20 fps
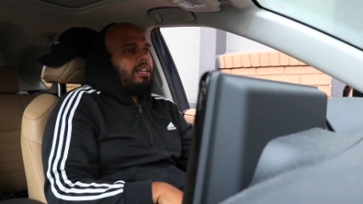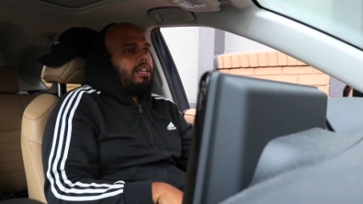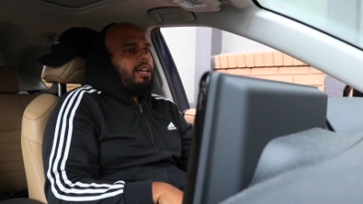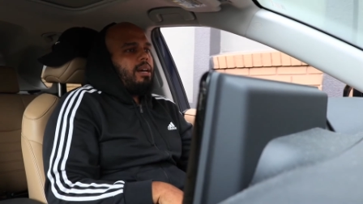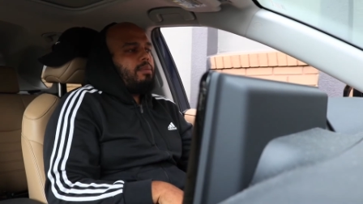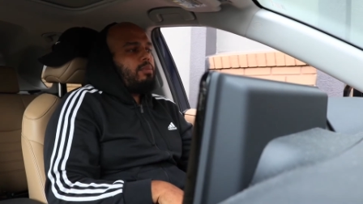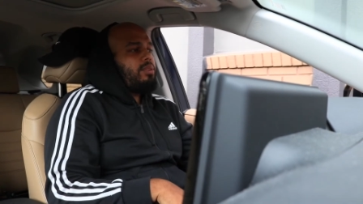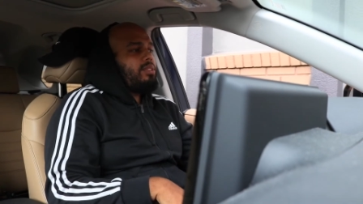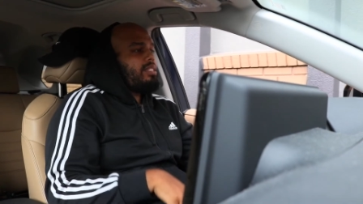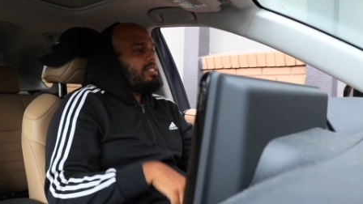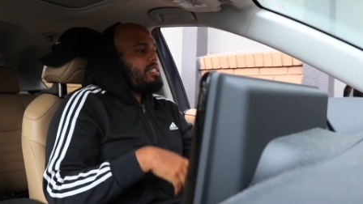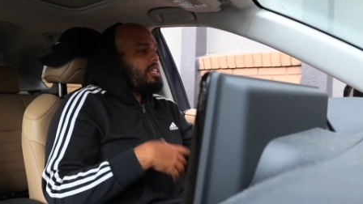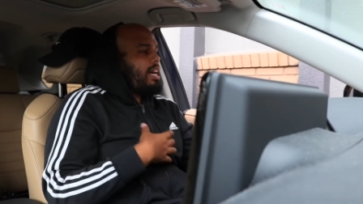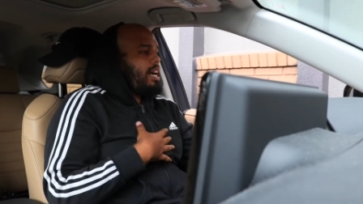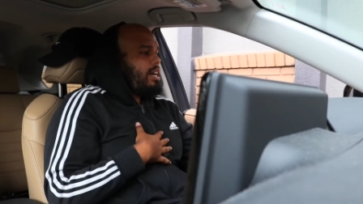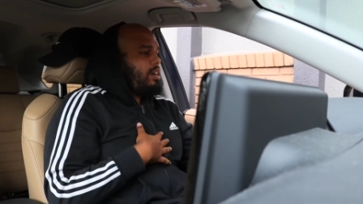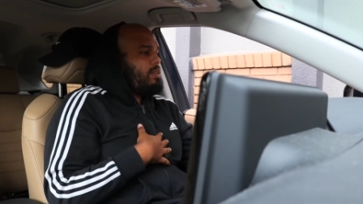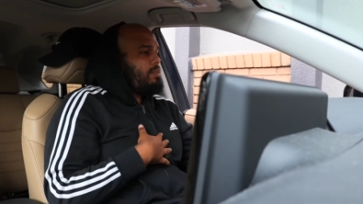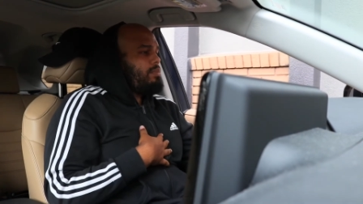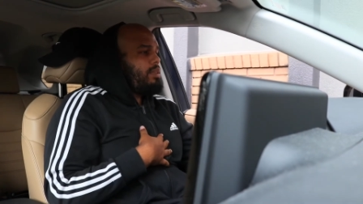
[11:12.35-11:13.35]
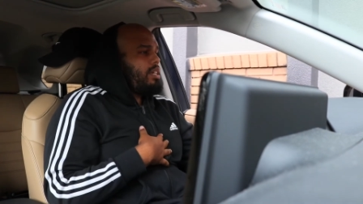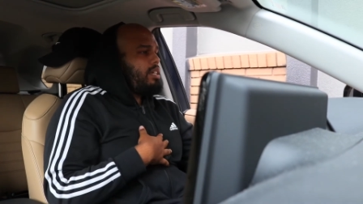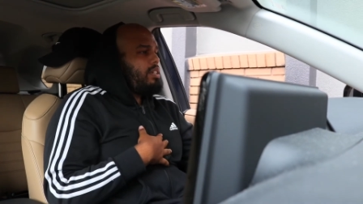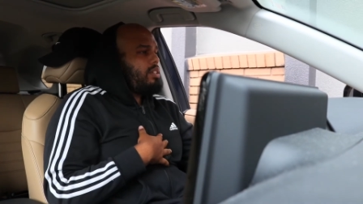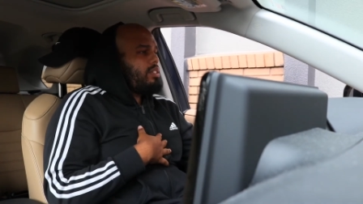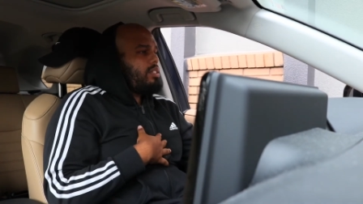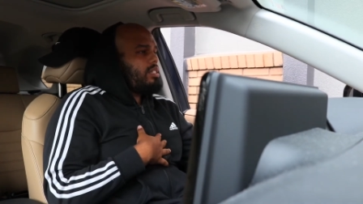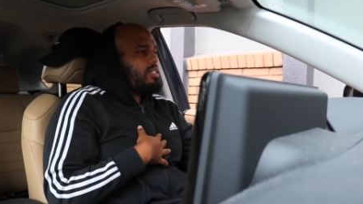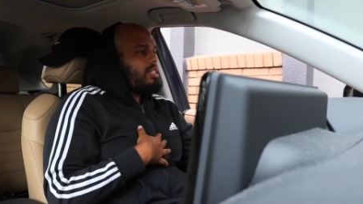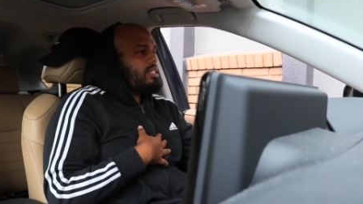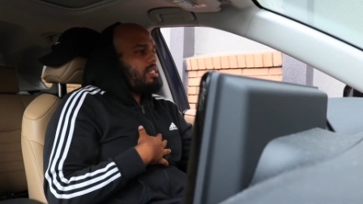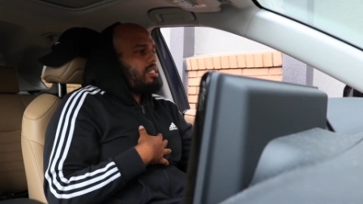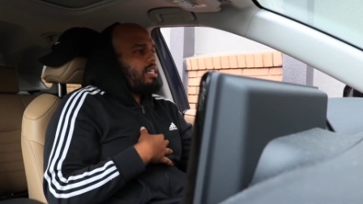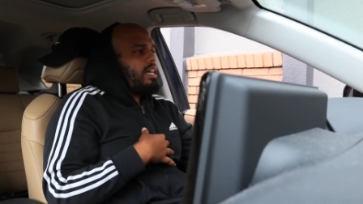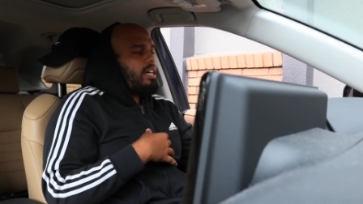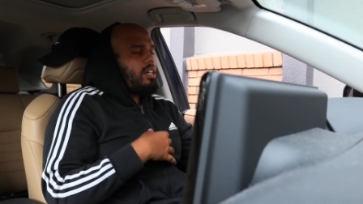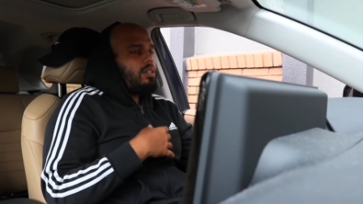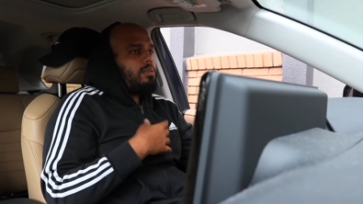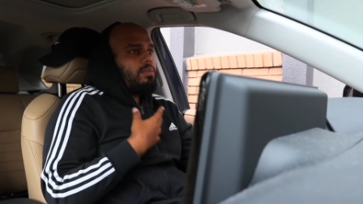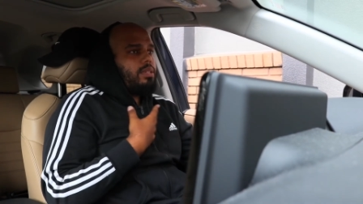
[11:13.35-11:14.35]
I'm going to Taco Bell's, and
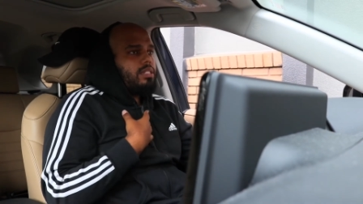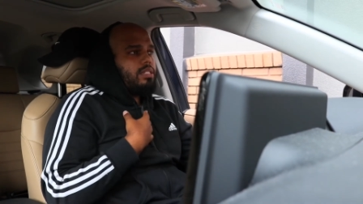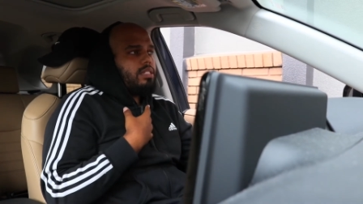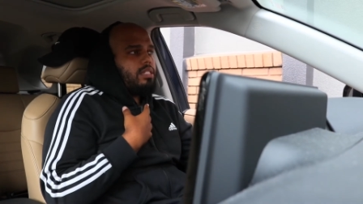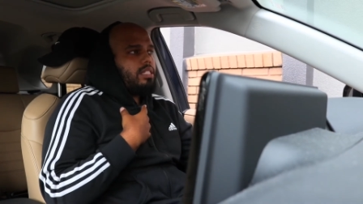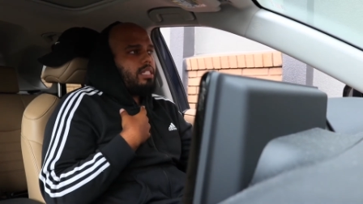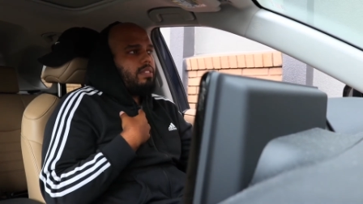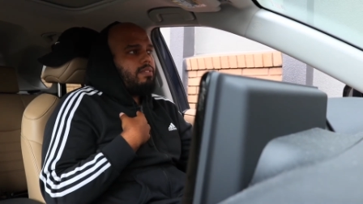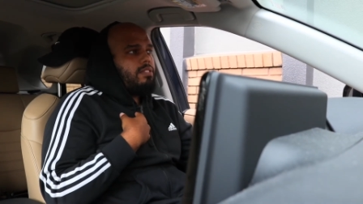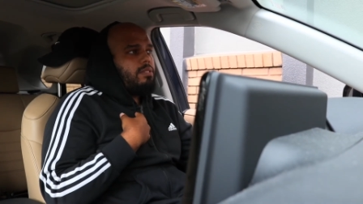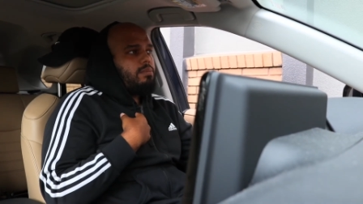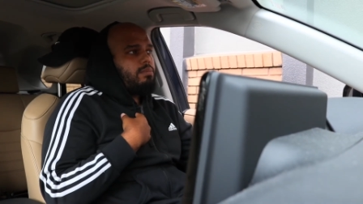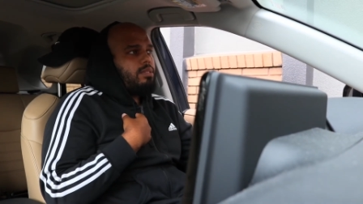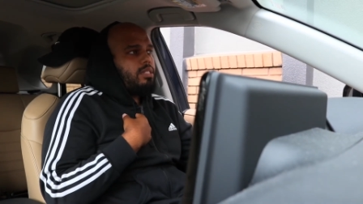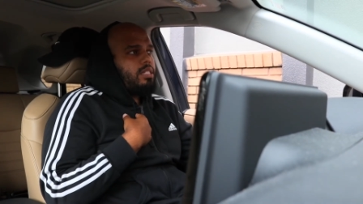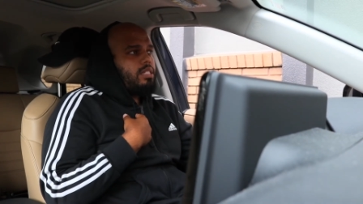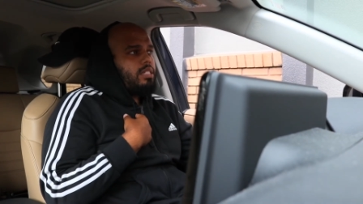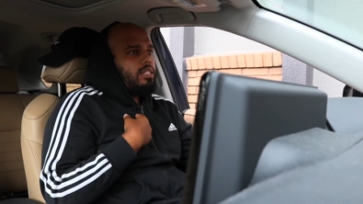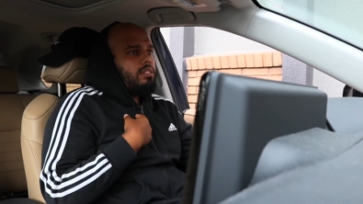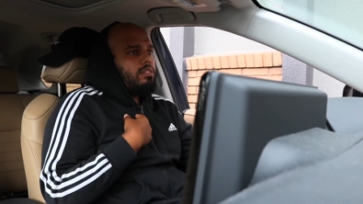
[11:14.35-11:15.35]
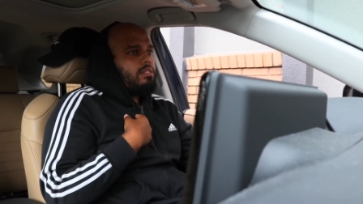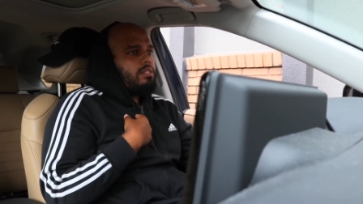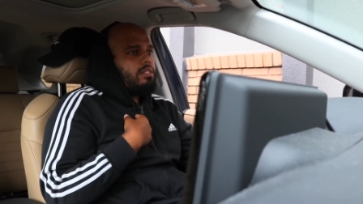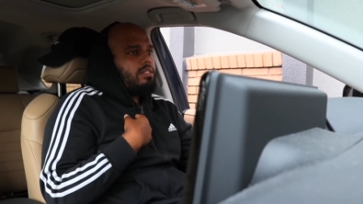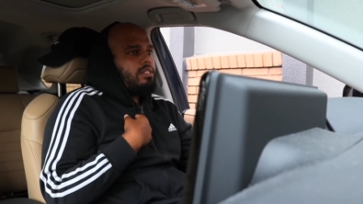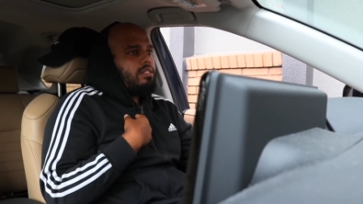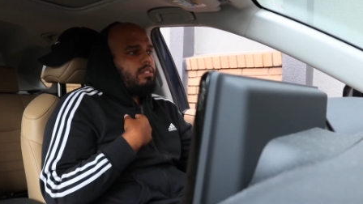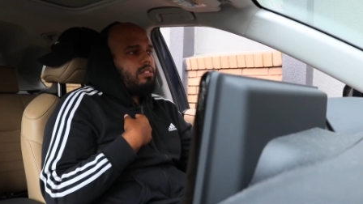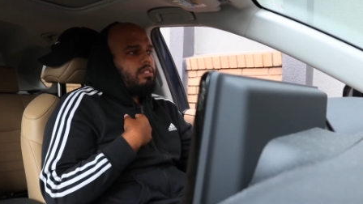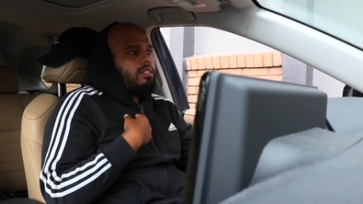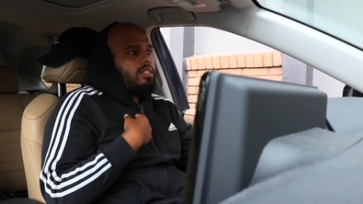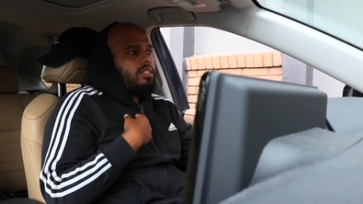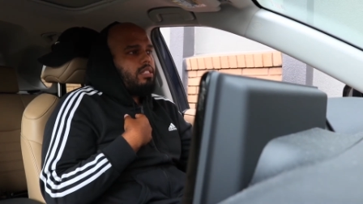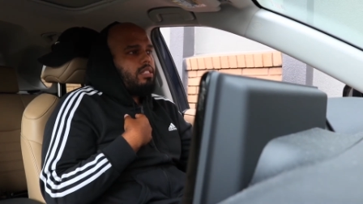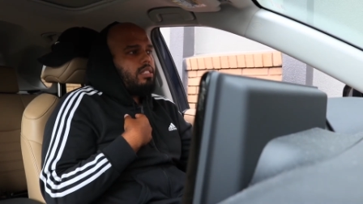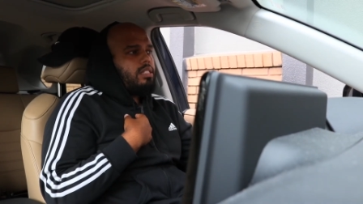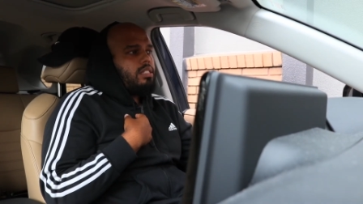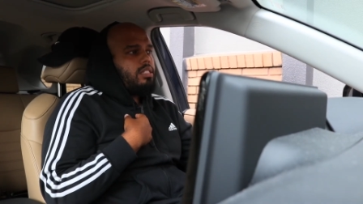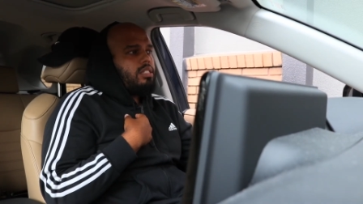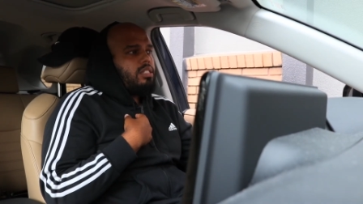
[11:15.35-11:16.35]
Taco Bell's is giving me
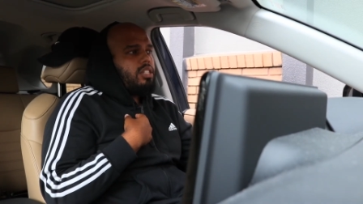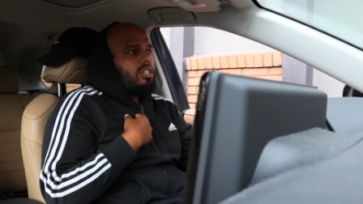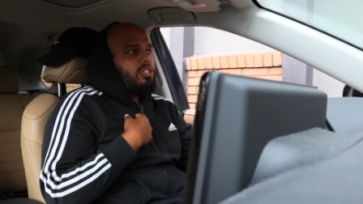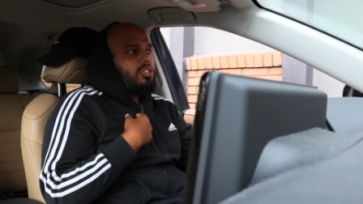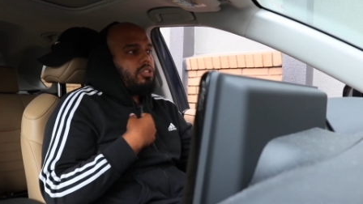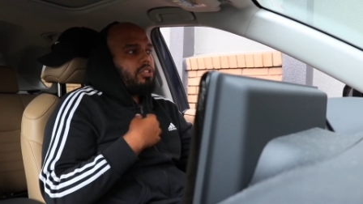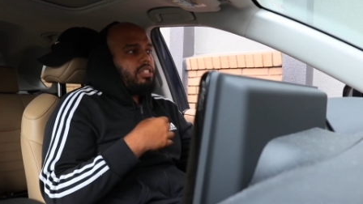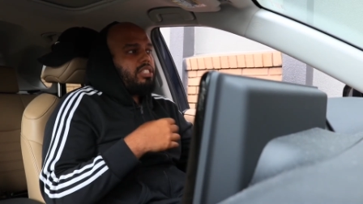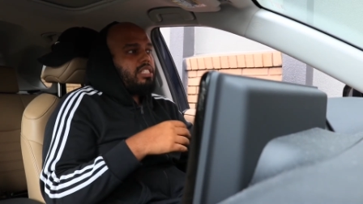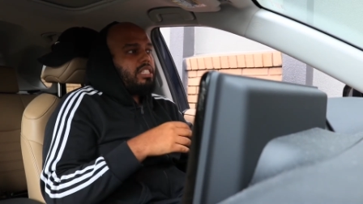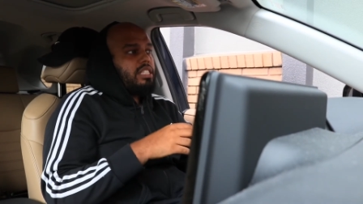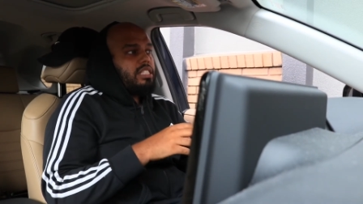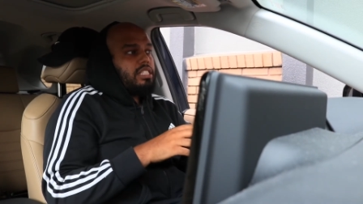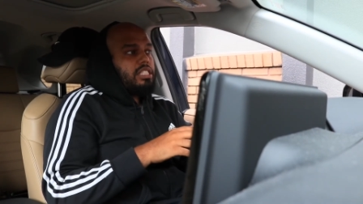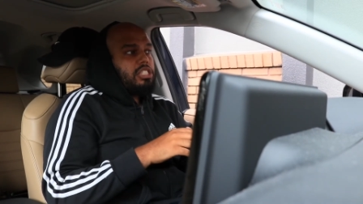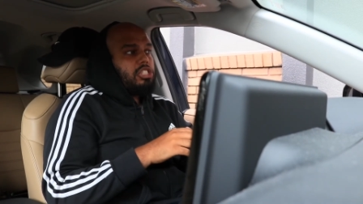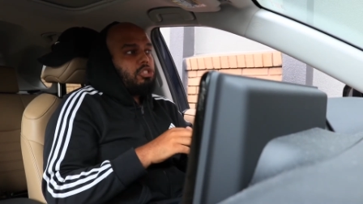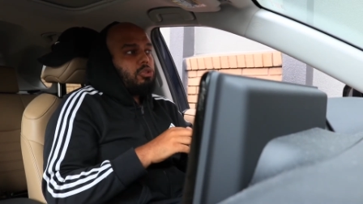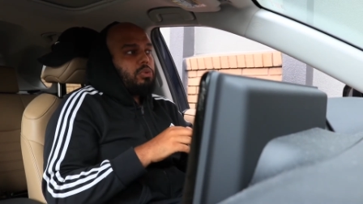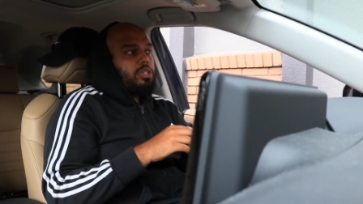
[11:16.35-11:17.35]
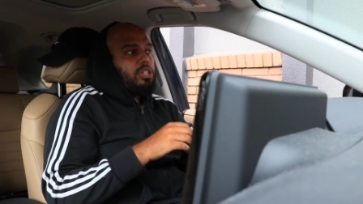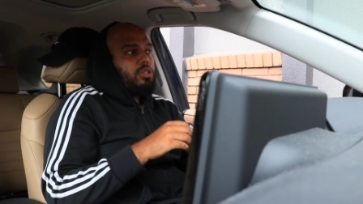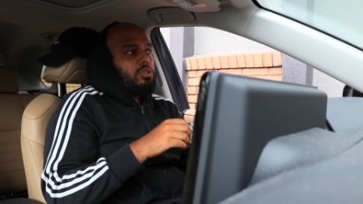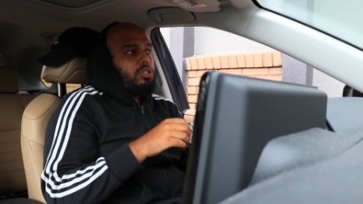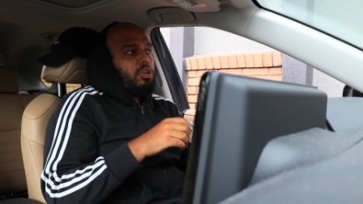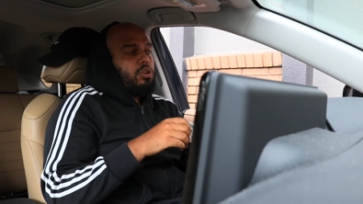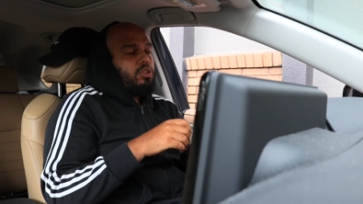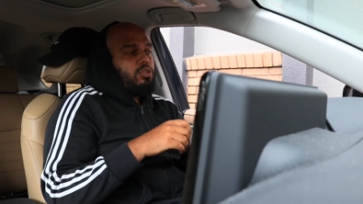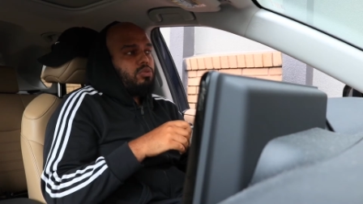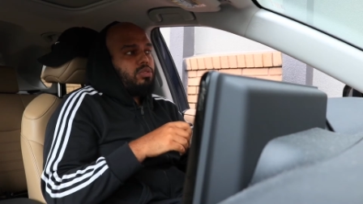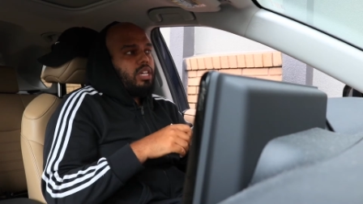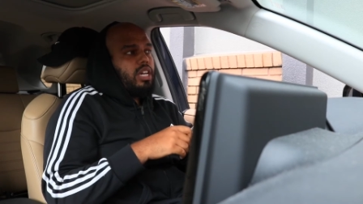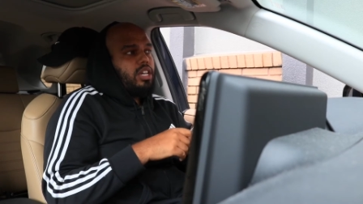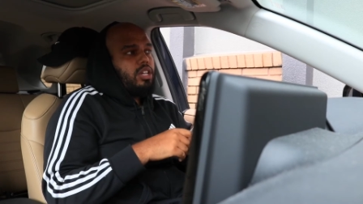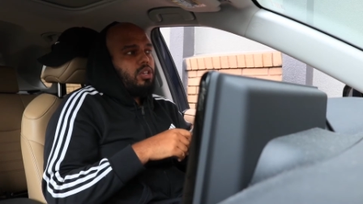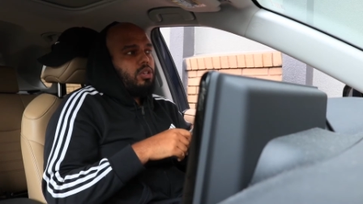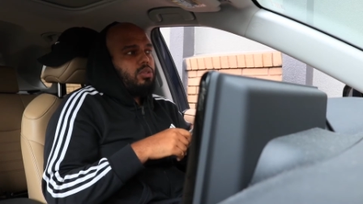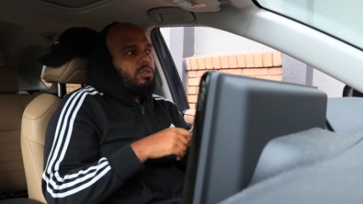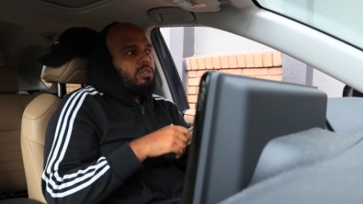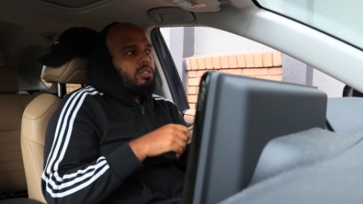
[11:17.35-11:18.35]
a 30 cent Dorito Loco
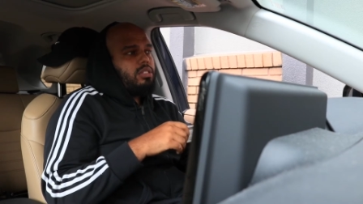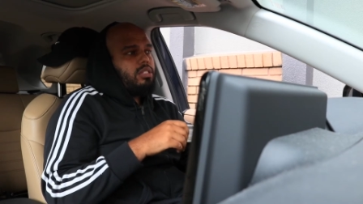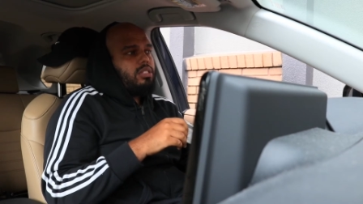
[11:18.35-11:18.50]
Taco.